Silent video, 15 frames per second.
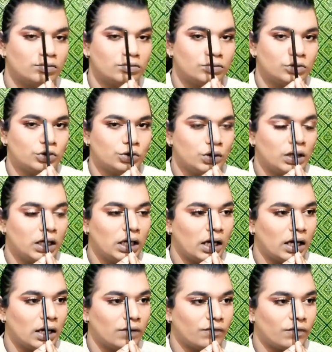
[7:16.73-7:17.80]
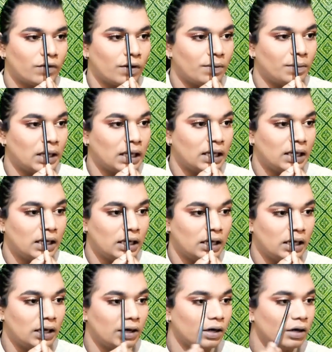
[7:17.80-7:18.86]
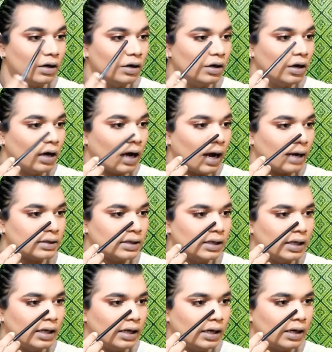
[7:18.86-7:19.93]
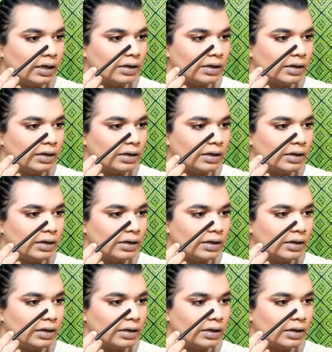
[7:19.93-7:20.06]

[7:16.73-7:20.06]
doing from here until here,